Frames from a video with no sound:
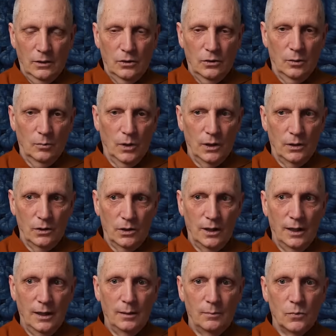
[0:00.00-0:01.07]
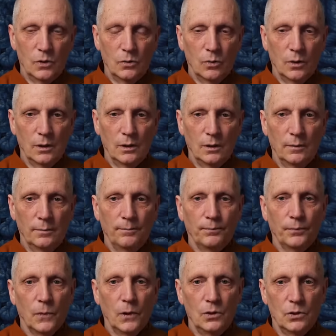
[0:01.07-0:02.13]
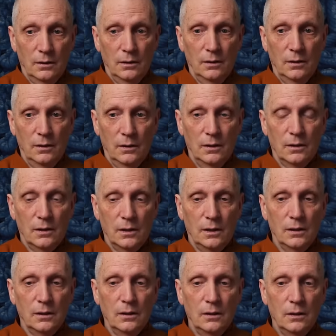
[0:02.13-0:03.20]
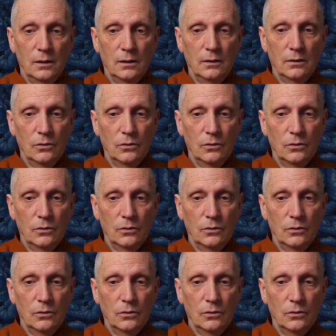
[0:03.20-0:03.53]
to the modern times where there's in the Sangha,